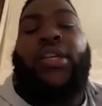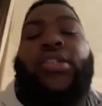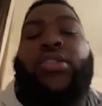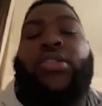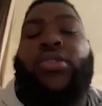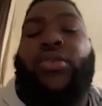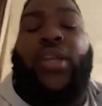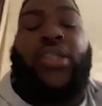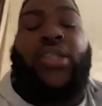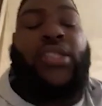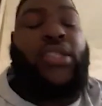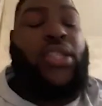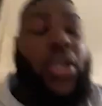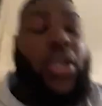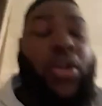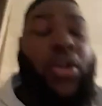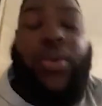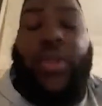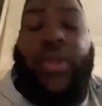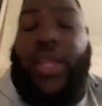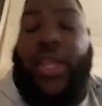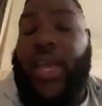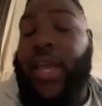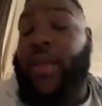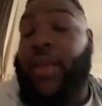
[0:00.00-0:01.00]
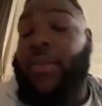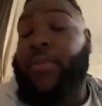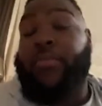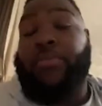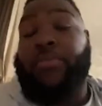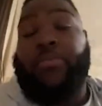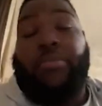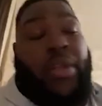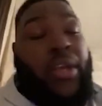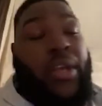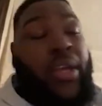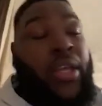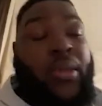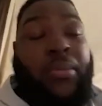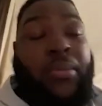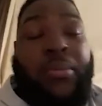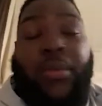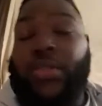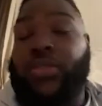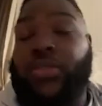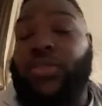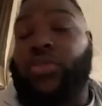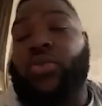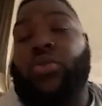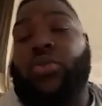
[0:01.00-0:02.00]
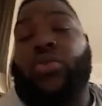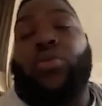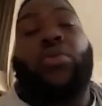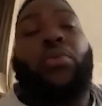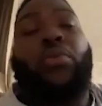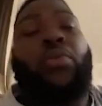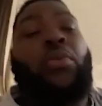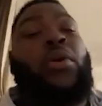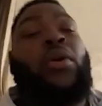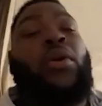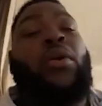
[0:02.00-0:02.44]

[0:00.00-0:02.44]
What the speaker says: So I stuck with that, played in middle school,